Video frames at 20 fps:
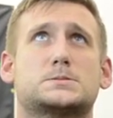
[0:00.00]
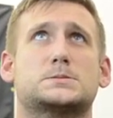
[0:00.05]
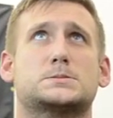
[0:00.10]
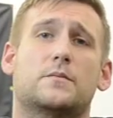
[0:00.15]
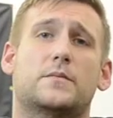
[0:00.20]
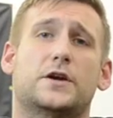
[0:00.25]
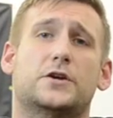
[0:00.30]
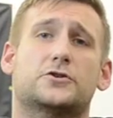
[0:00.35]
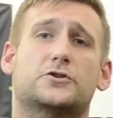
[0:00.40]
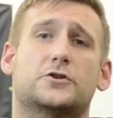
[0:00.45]

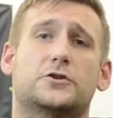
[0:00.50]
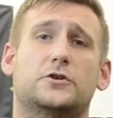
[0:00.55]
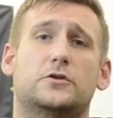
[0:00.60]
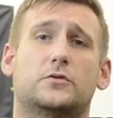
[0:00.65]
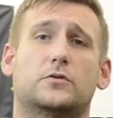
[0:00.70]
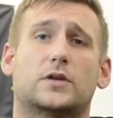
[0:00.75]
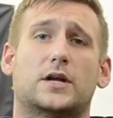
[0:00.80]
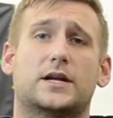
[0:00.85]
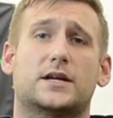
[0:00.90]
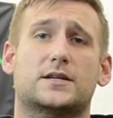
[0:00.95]
Make sure
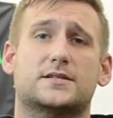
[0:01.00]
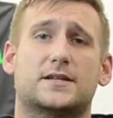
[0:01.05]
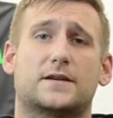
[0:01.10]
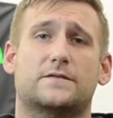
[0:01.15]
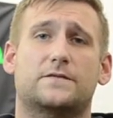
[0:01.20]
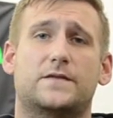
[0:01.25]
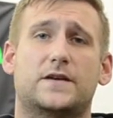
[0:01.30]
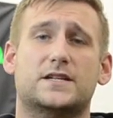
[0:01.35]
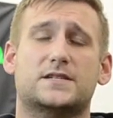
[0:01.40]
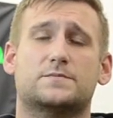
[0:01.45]
you like us on
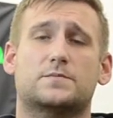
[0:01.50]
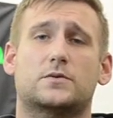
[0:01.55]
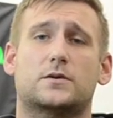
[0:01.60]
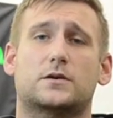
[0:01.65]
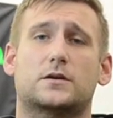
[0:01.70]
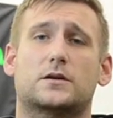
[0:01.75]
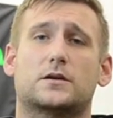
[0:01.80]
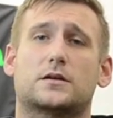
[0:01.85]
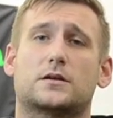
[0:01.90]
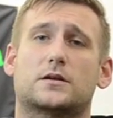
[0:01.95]

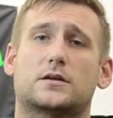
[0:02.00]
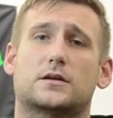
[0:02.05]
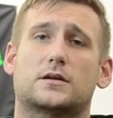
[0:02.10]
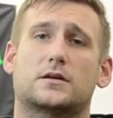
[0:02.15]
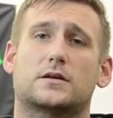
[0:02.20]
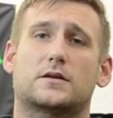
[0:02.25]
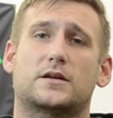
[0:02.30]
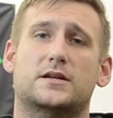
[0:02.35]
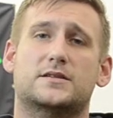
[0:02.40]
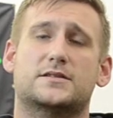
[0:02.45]
Facebook,
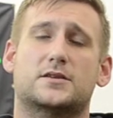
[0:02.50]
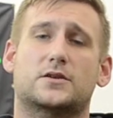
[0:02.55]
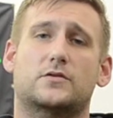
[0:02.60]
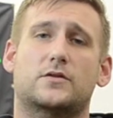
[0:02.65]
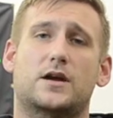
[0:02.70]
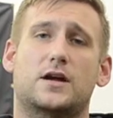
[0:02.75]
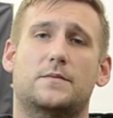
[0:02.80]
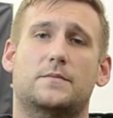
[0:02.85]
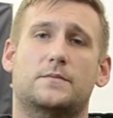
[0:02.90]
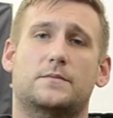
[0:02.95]

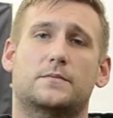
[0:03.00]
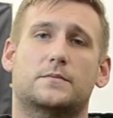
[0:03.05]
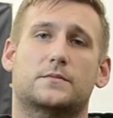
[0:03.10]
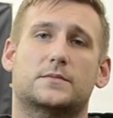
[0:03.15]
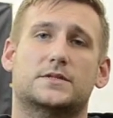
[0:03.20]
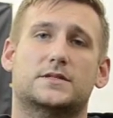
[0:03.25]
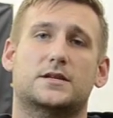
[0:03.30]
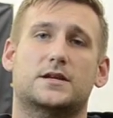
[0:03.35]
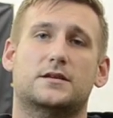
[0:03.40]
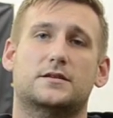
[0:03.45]

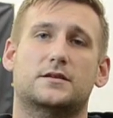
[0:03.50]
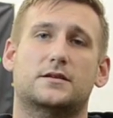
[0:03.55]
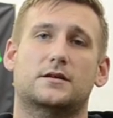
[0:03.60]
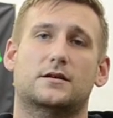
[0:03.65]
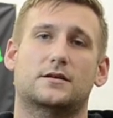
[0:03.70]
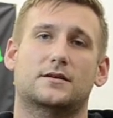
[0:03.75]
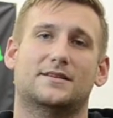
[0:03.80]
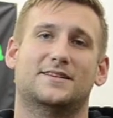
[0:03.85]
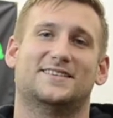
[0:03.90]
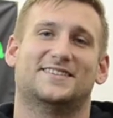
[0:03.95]
Instagram, Tinder.